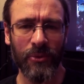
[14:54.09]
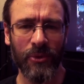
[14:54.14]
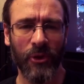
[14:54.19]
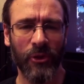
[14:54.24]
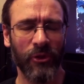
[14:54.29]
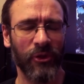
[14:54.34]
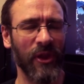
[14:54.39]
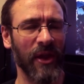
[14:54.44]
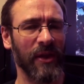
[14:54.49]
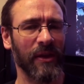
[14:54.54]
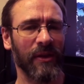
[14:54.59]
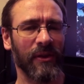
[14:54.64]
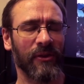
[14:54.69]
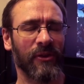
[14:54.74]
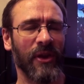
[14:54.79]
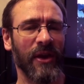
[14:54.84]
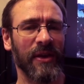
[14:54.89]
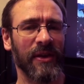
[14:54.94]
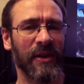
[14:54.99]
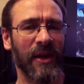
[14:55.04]
think
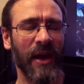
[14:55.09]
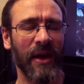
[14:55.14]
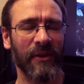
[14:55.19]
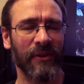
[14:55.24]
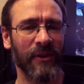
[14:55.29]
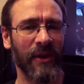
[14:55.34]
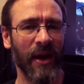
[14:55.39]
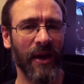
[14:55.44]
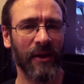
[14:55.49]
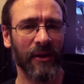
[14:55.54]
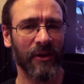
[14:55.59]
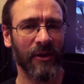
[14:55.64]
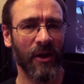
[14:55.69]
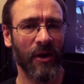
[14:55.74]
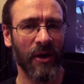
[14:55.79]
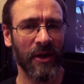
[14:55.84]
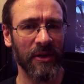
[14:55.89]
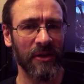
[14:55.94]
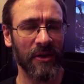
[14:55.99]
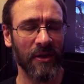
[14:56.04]
they get that
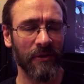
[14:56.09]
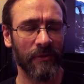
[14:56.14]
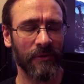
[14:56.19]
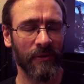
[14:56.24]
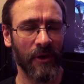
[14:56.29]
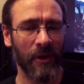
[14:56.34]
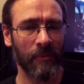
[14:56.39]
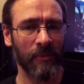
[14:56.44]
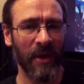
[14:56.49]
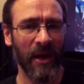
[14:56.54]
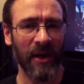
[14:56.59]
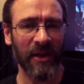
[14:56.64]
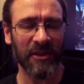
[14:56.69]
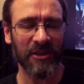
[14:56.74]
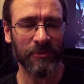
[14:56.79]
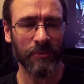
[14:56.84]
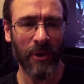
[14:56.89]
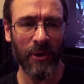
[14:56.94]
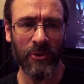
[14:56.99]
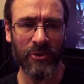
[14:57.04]
kind of
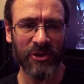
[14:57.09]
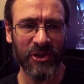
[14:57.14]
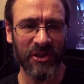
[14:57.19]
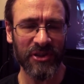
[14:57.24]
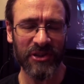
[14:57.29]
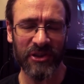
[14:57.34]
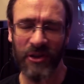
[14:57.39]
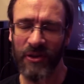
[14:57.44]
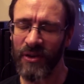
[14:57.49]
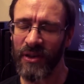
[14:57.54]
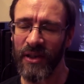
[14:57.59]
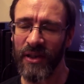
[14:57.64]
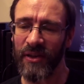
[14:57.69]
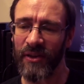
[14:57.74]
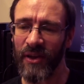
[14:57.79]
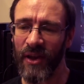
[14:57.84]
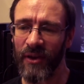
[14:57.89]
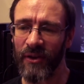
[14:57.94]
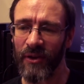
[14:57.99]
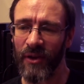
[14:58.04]
exposure. Certainly
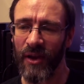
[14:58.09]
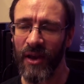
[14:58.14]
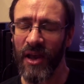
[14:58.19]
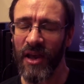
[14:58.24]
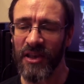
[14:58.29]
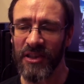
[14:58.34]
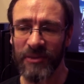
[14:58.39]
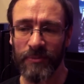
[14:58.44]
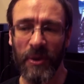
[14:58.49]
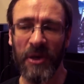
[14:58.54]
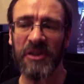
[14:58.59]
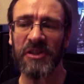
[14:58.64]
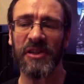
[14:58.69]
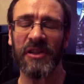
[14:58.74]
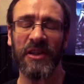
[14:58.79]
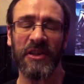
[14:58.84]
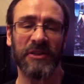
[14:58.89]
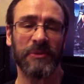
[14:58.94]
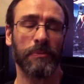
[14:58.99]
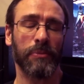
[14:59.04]
that
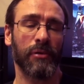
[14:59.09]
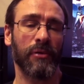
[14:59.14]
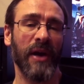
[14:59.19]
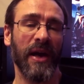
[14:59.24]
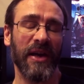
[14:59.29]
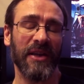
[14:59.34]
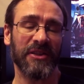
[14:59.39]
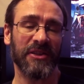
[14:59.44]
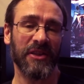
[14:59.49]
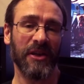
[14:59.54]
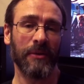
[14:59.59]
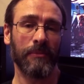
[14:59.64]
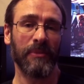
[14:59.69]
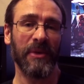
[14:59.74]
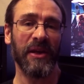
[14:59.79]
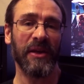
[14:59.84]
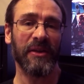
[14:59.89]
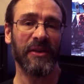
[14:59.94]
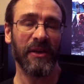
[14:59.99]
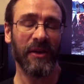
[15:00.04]
specialist press and
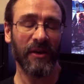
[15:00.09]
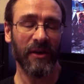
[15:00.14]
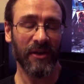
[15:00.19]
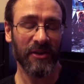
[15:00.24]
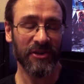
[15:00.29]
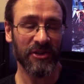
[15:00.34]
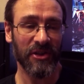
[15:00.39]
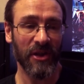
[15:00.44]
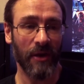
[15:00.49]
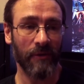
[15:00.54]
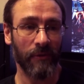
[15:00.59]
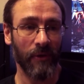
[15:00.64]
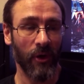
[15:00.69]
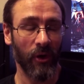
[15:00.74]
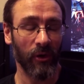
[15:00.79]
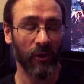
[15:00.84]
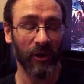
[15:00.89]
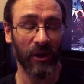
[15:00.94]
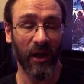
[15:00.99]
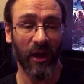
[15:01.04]
media and stuff
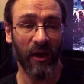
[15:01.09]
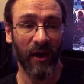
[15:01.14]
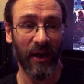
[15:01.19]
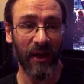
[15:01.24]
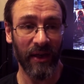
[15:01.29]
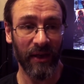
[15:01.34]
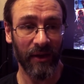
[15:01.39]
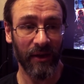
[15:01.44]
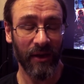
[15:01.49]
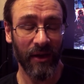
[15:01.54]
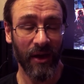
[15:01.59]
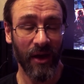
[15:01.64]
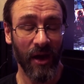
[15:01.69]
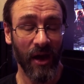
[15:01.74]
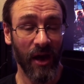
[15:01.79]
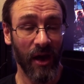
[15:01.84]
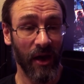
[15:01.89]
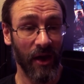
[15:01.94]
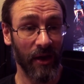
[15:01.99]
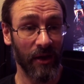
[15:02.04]
online
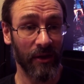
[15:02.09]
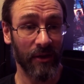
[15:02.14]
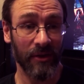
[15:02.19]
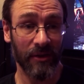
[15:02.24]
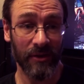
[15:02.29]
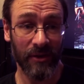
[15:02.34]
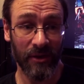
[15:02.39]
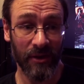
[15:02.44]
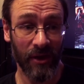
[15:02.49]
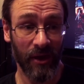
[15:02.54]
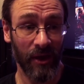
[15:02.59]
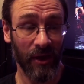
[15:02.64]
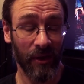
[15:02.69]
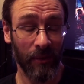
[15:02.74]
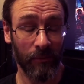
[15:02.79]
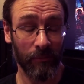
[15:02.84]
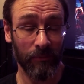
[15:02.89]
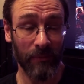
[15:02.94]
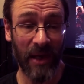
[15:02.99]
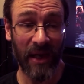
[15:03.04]
and
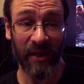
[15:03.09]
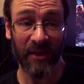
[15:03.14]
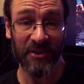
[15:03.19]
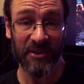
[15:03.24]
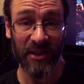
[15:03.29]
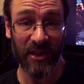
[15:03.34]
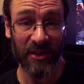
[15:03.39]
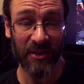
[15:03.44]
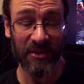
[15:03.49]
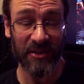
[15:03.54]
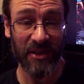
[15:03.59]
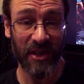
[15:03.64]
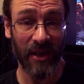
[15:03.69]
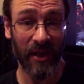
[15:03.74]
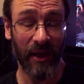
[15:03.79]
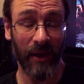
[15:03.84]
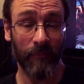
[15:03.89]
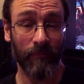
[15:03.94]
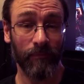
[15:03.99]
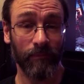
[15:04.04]
magazines and
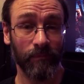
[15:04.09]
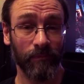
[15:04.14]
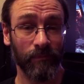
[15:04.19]
that